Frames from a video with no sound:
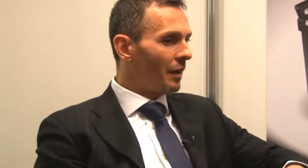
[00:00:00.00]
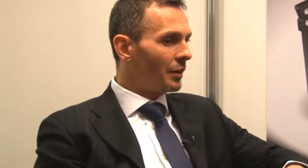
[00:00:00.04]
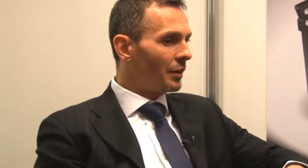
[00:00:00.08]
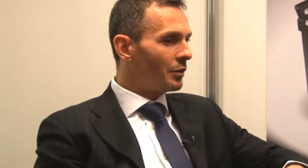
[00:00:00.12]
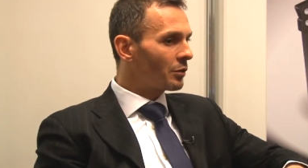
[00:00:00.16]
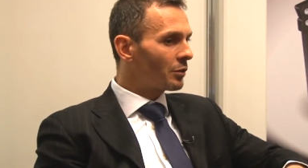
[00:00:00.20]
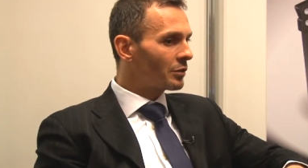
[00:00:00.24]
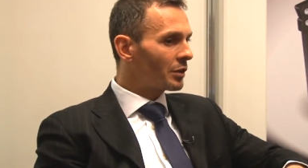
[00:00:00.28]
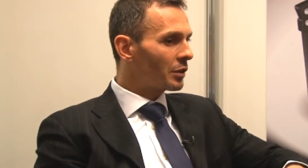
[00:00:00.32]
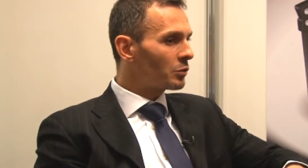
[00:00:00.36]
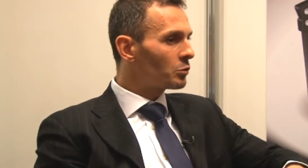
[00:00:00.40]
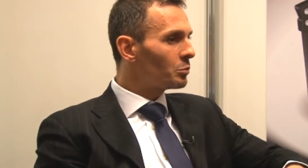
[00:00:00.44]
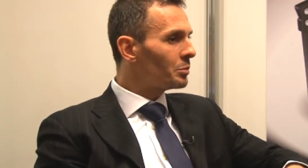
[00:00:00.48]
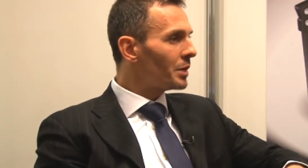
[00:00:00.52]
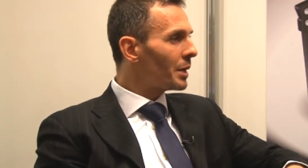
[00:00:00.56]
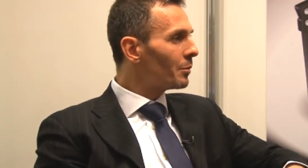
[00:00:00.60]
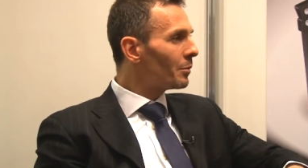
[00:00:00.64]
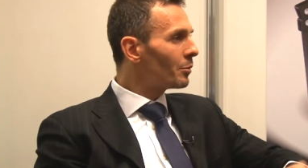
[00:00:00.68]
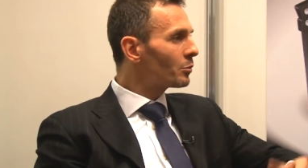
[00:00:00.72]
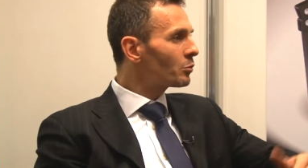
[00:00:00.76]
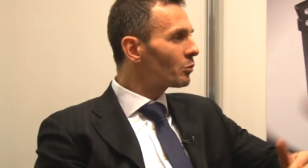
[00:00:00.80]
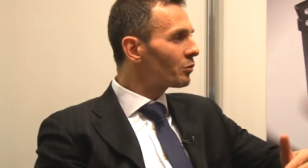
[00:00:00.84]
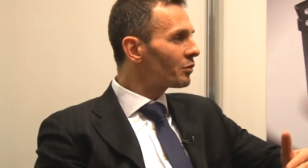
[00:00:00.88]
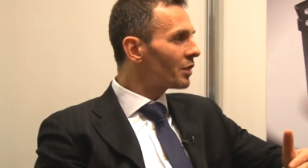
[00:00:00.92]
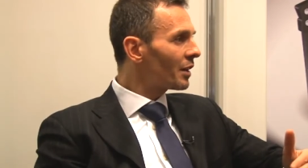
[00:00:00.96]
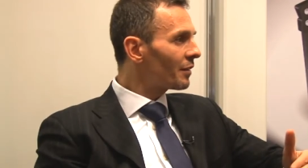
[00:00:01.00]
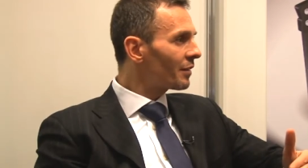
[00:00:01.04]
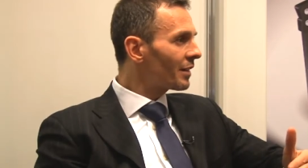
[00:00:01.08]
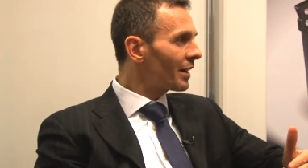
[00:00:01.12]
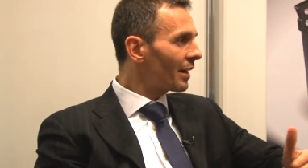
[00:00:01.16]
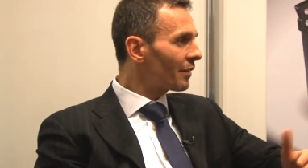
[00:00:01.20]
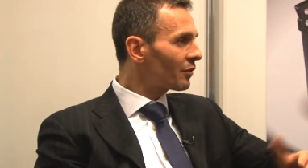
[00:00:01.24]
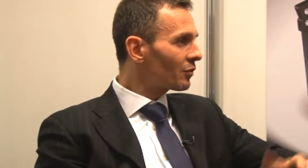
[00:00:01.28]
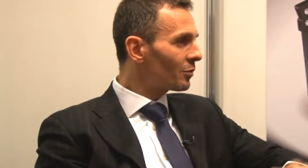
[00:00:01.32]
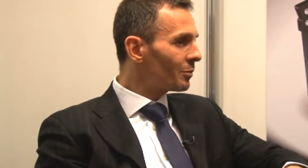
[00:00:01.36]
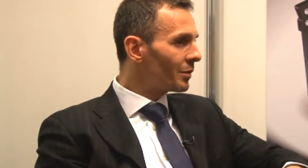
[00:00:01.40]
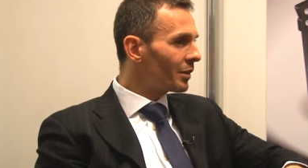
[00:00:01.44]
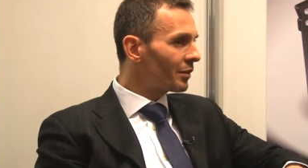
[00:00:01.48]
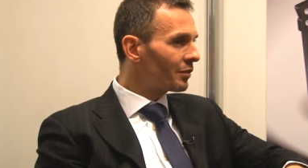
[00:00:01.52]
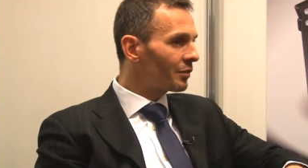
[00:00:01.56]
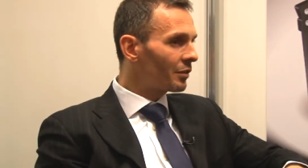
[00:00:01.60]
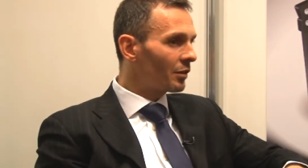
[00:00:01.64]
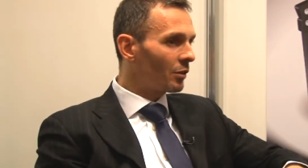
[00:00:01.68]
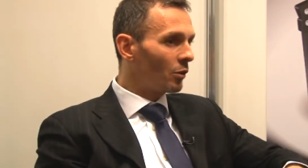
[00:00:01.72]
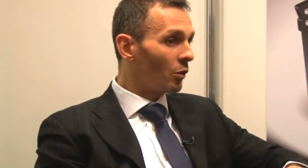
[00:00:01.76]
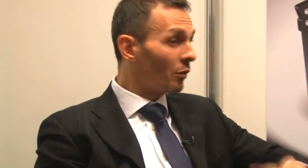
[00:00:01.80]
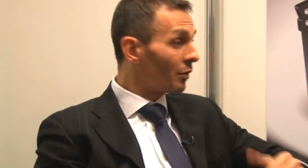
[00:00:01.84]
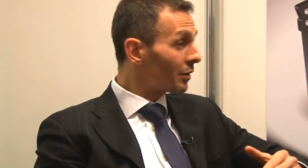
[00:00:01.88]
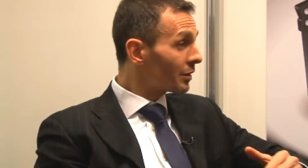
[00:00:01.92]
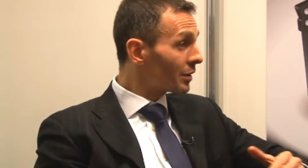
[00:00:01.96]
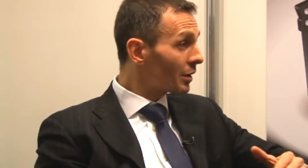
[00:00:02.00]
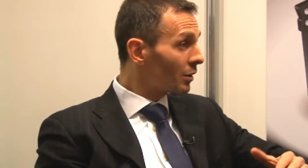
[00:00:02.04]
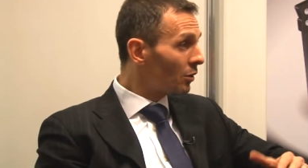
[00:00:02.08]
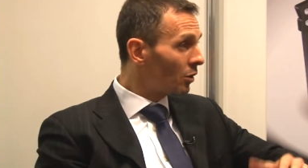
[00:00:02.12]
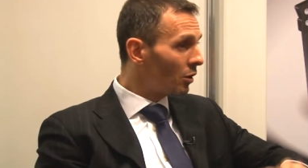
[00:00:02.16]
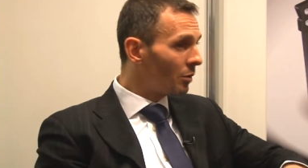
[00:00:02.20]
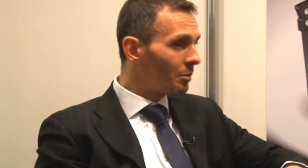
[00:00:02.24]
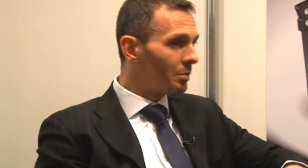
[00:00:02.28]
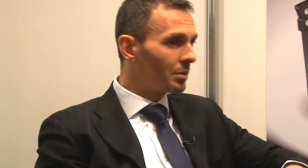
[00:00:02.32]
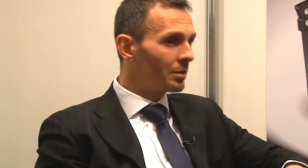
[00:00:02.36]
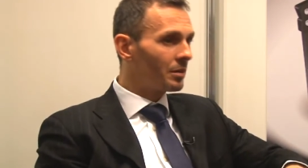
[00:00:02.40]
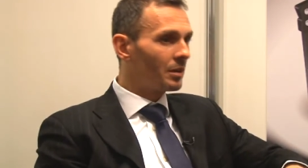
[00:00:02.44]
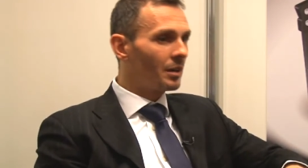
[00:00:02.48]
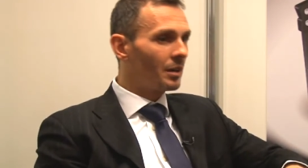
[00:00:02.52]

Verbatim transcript: in order to be able to serve customers uh, over the globe.